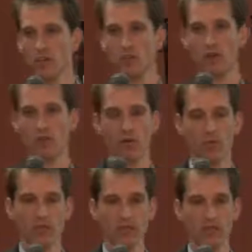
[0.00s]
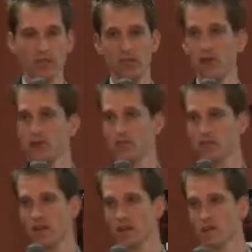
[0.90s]
But what we see in the United
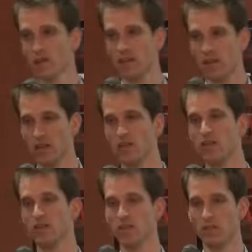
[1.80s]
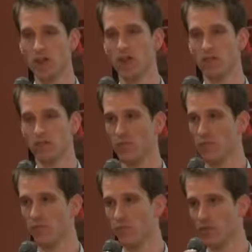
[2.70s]
States is an increasing demand for
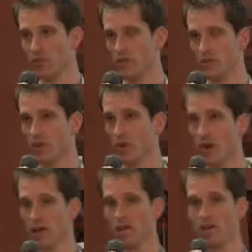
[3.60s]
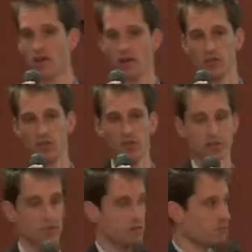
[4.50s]
people with this broad knowledge
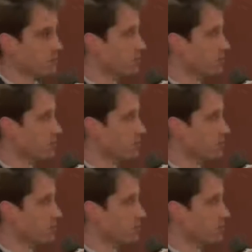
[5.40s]
base.